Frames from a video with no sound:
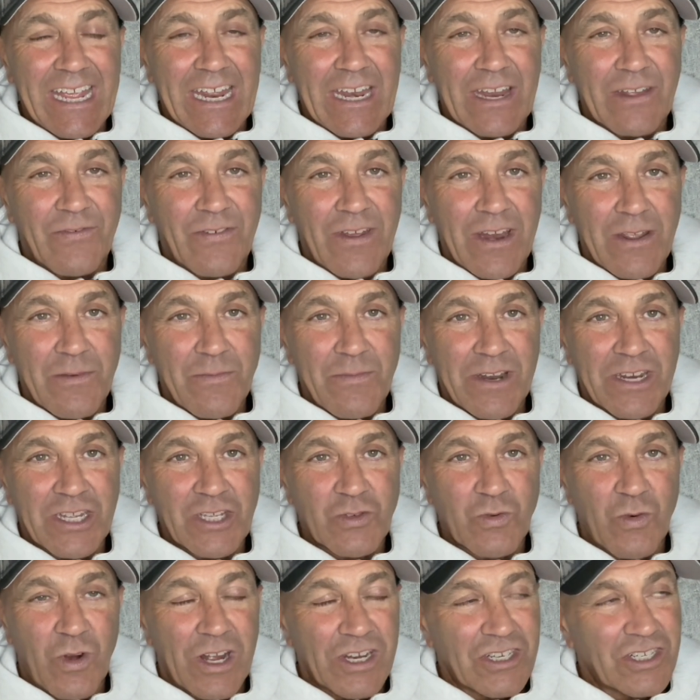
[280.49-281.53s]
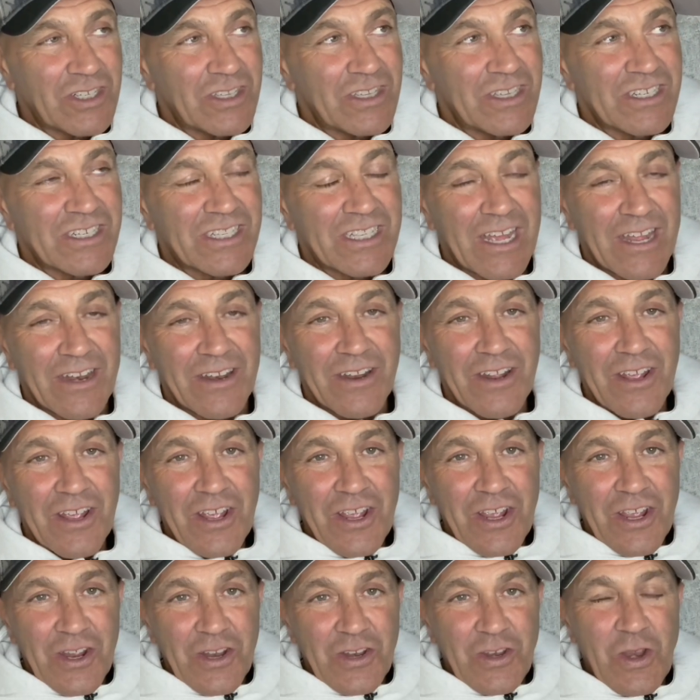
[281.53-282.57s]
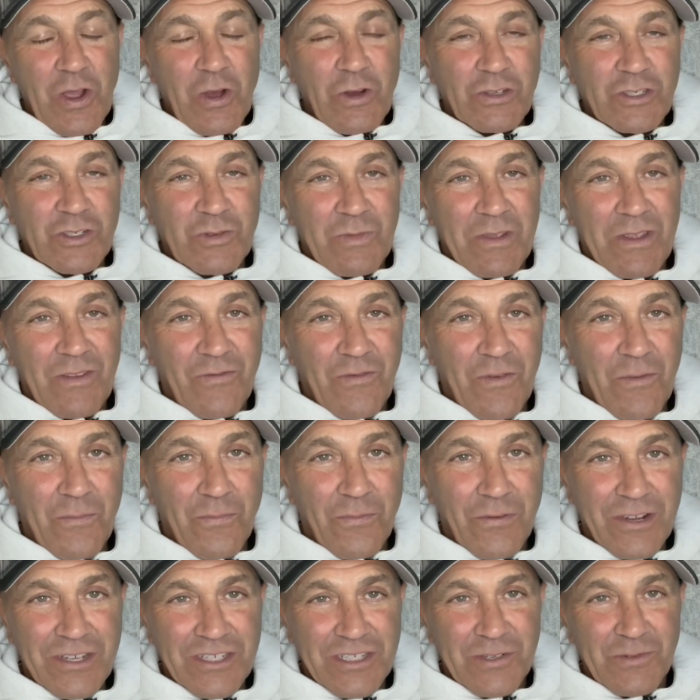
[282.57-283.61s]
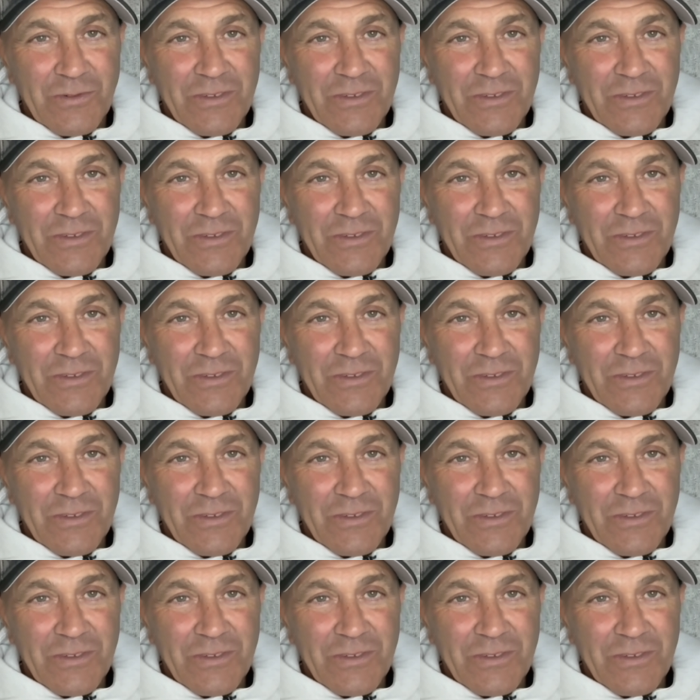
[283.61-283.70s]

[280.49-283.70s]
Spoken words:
And if anybody's watching this that knows me from prison